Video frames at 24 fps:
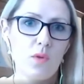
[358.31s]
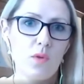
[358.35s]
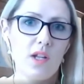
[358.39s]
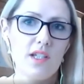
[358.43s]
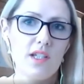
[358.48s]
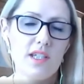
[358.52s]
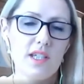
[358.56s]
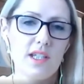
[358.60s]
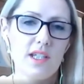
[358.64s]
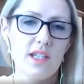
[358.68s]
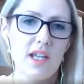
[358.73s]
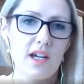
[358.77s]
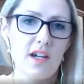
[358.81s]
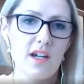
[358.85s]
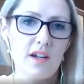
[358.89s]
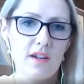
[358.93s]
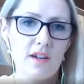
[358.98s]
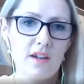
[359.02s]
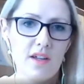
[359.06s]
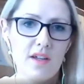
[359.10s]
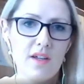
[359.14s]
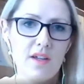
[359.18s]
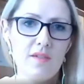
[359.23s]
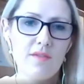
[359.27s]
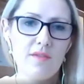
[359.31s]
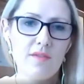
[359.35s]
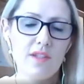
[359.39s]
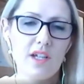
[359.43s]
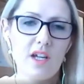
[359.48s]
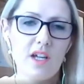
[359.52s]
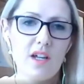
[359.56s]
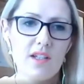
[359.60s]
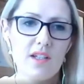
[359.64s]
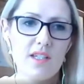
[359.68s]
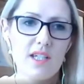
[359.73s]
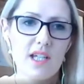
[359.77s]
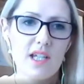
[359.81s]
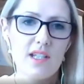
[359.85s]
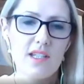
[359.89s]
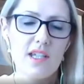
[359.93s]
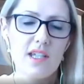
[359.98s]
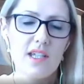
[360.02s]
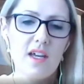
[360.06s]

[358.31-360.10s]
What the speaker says: quality there for the content,